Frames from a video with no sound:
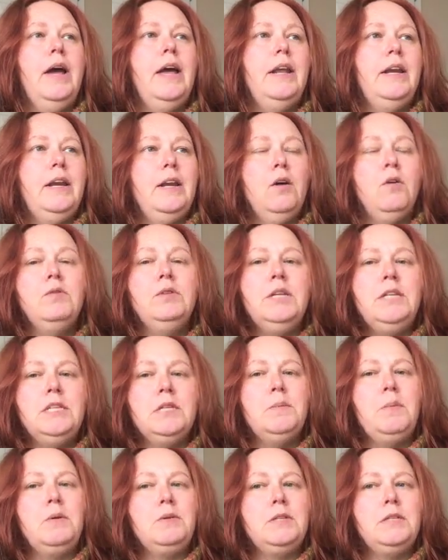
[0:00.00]
and it only
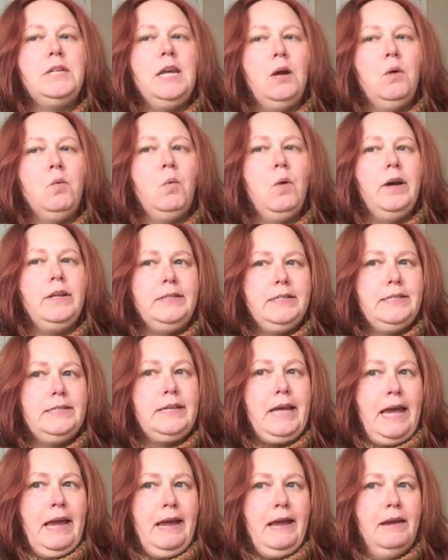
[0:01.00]
supposed to take one
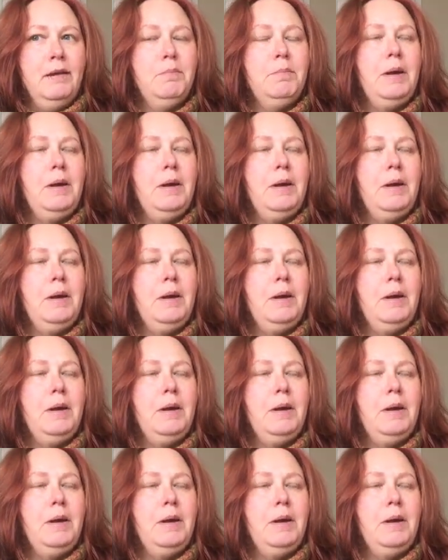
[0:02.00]
skein,